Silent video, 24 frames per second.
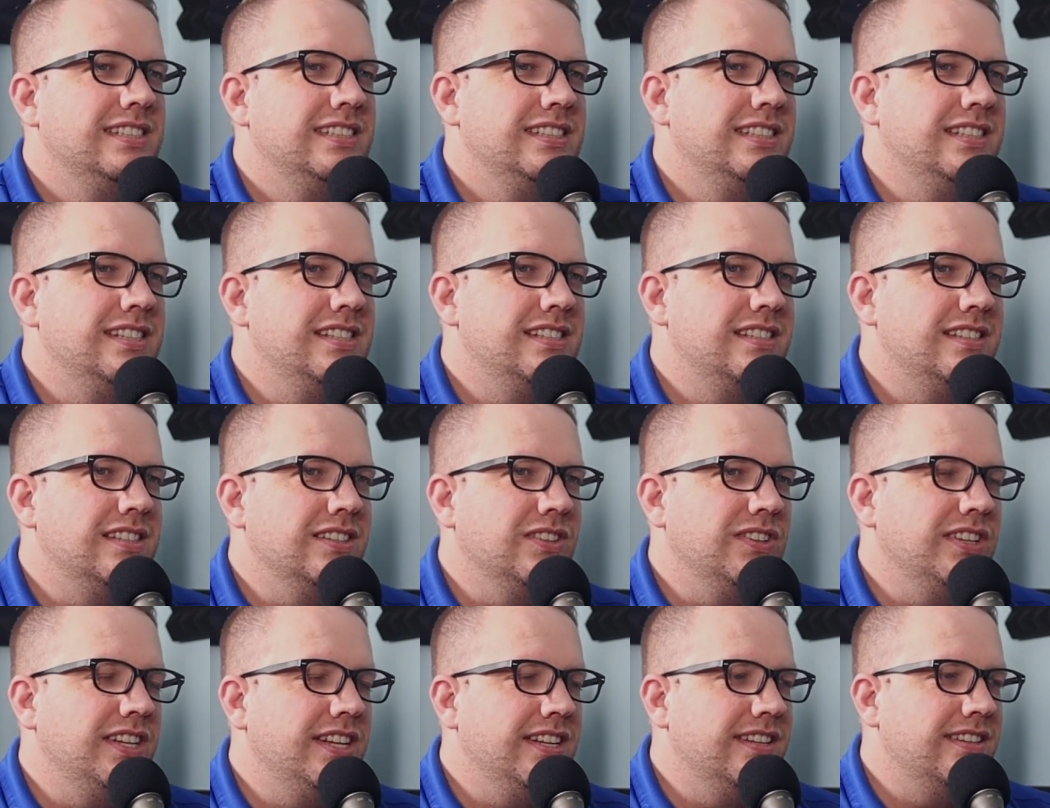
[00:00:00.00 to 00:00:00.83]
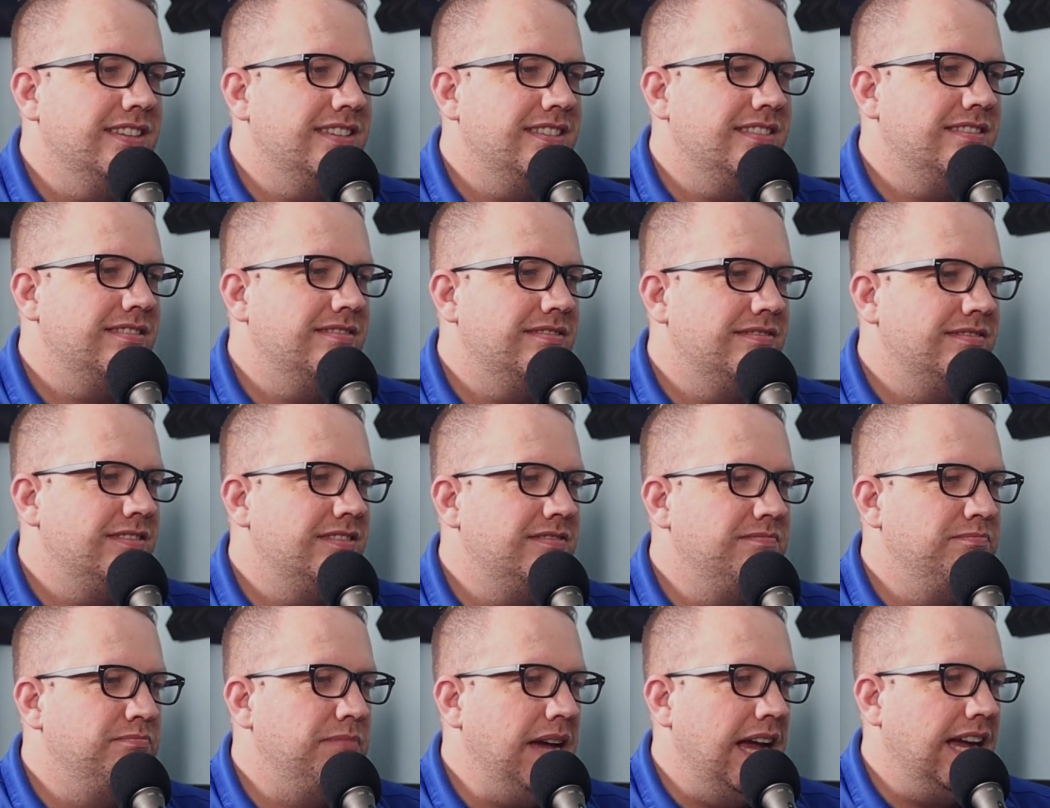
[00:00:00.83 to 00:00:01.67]
He still needs
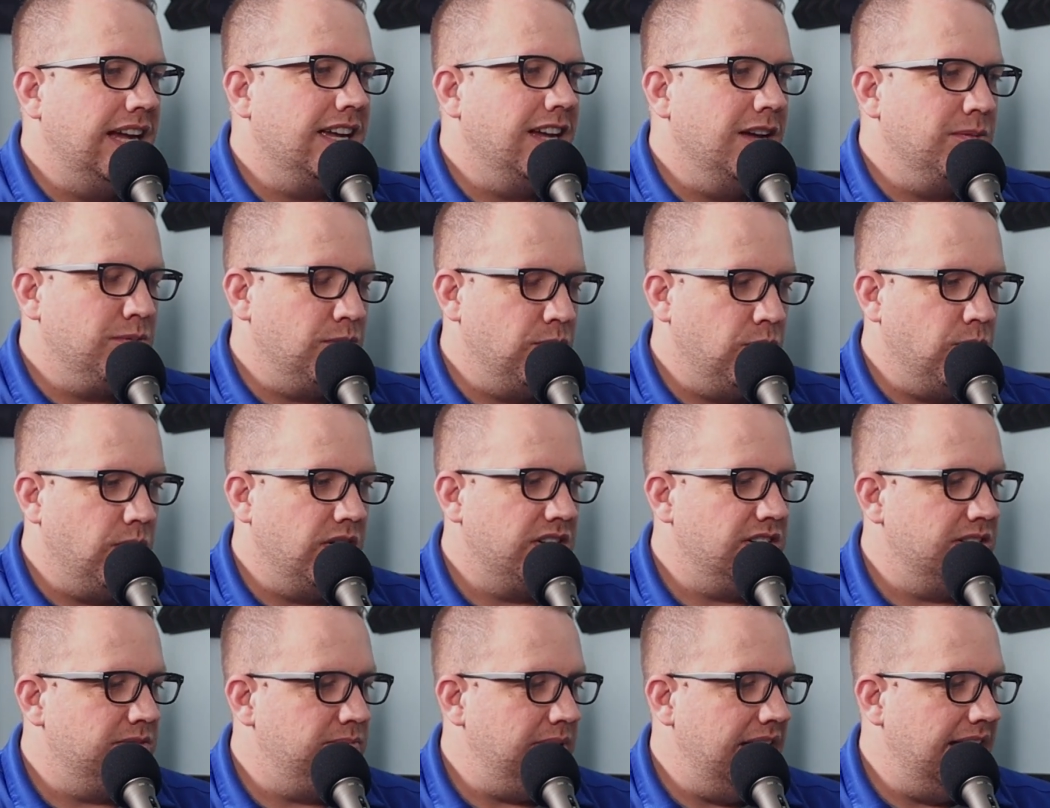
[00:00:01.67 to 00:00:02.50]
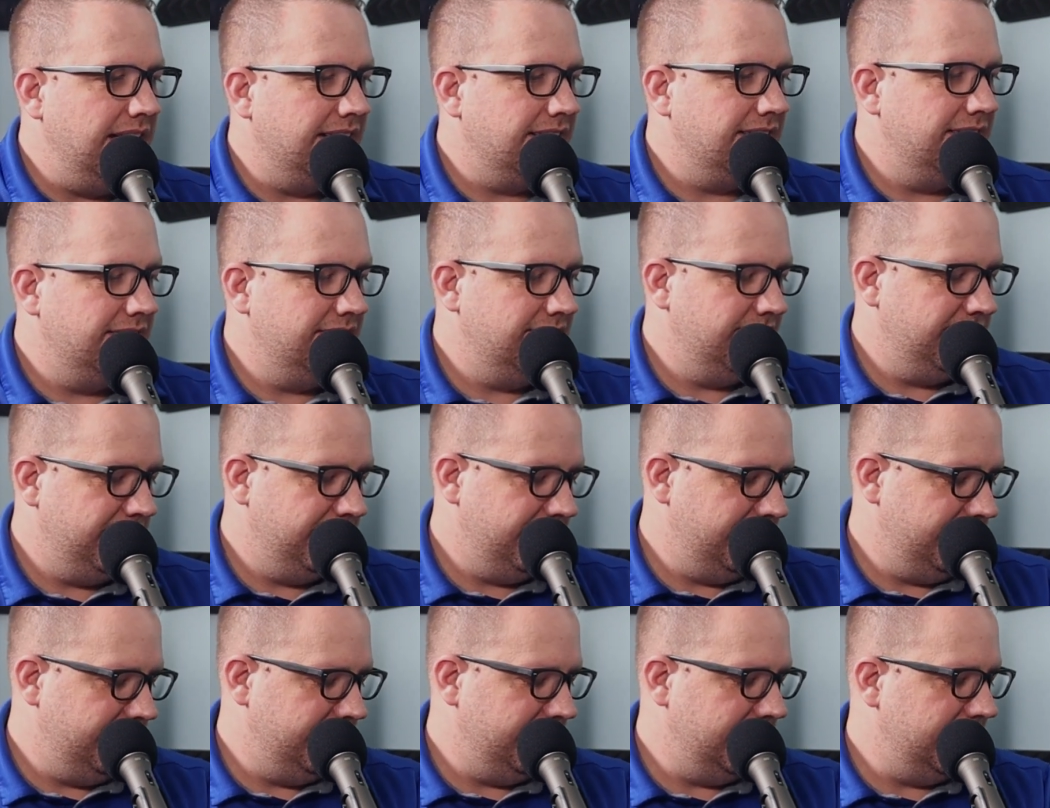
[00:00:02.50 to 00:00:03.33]
backup, someone to watch his back
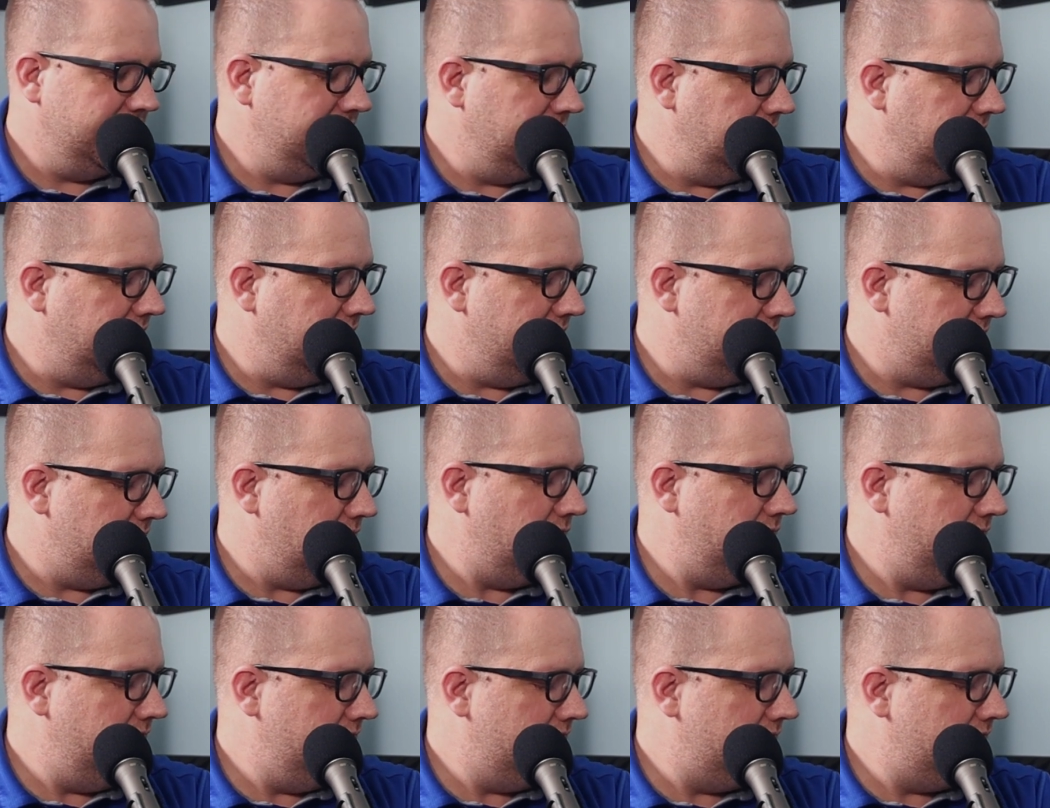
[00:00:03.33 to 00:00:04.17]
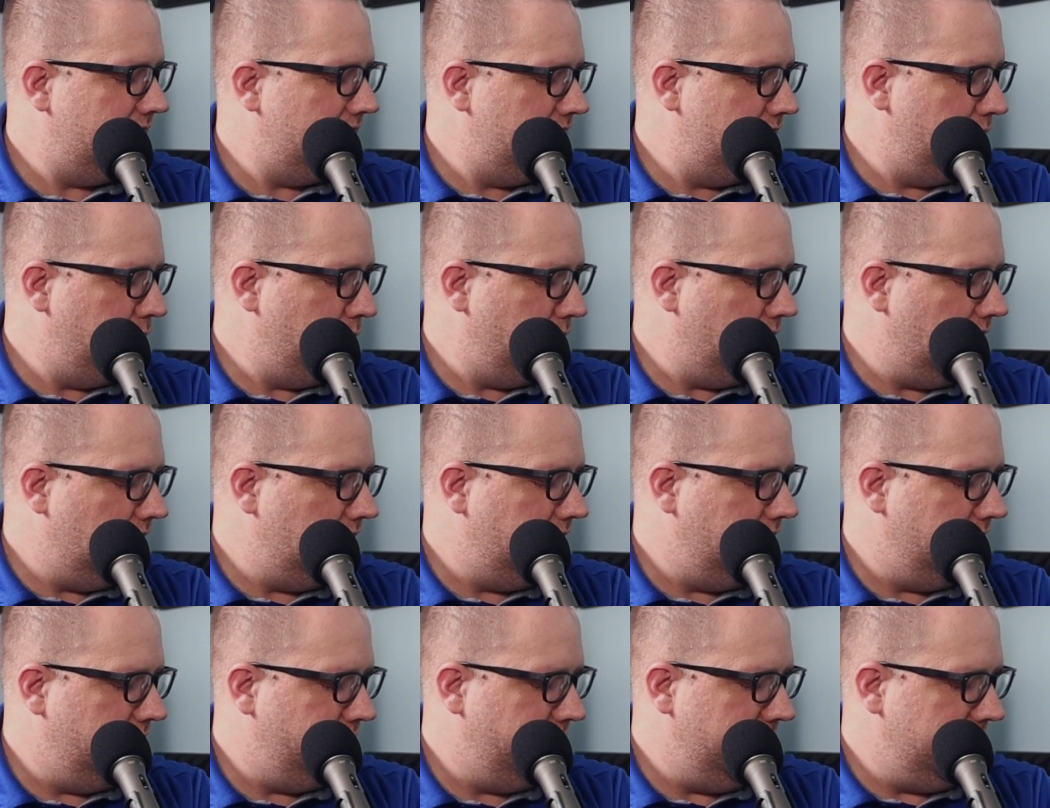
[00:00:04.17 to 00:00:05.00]
against all these super
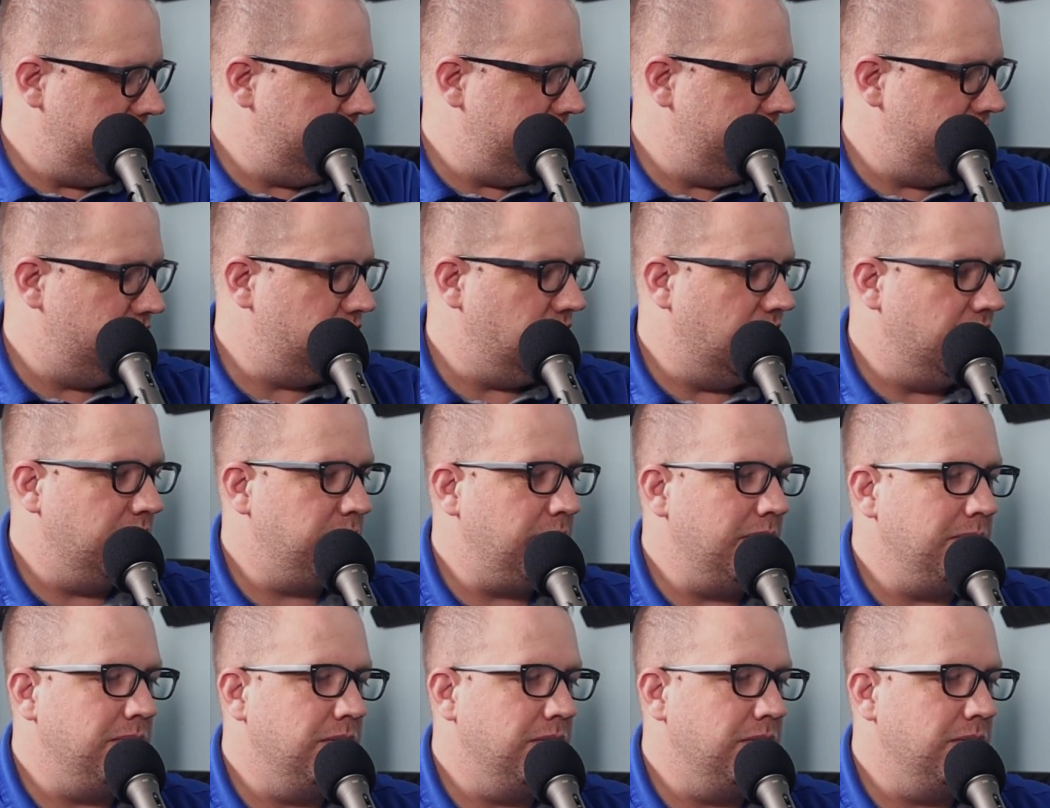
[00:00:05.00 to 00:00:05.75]
highly invested Chard people.